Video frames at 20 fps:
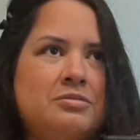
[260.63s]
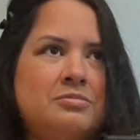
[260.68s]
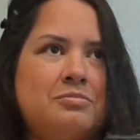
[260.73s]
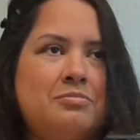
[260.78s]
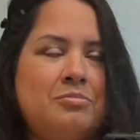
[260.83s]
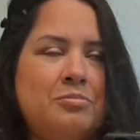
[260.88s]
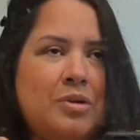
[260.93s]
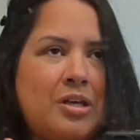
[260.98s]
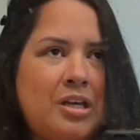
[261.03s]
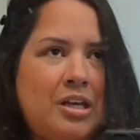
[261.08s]

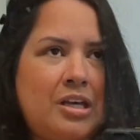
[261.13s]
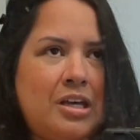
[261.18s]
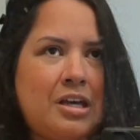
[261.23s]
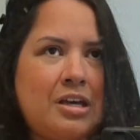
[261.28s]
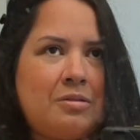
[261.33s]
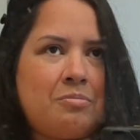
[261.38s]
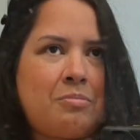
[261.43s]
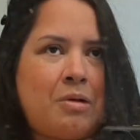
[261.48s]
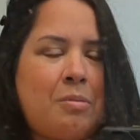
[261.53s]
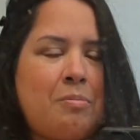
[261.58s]

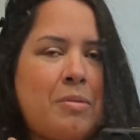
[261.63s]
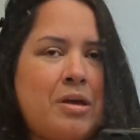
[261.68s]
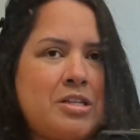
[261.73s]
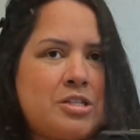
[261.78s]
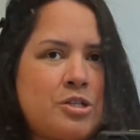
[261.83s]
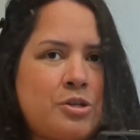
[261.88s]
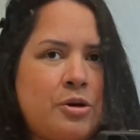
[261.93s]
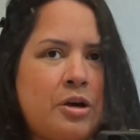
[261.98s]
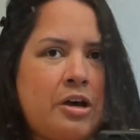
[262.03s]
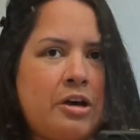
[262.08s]
me, my
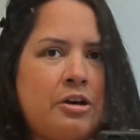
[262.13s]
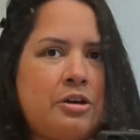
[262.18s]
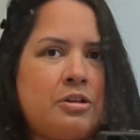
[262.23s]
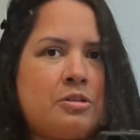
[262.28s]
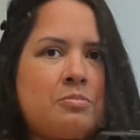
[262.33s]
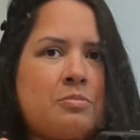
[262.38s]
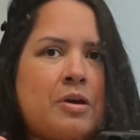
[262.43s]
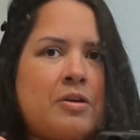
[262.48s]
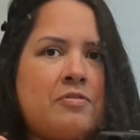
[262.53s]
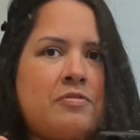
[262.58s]
mental
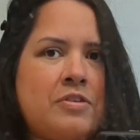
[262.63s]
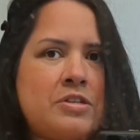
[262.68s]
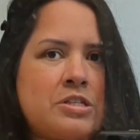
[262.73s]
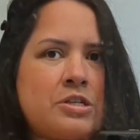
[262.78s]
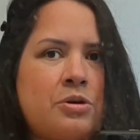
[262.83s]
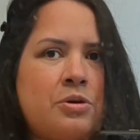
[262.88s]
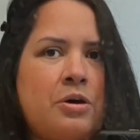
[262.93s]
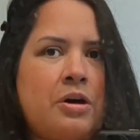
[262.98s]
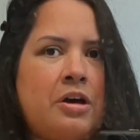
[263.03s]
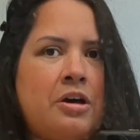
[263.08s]
health, my
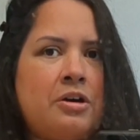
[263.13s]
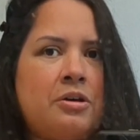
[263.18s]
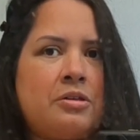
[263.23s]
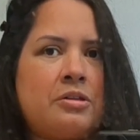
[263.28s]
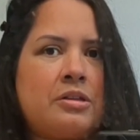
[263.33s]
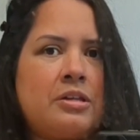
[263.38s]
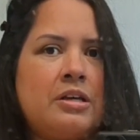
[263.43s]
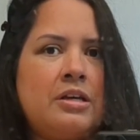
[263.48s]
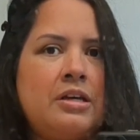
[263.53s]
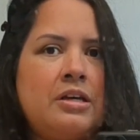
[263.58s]
physical health,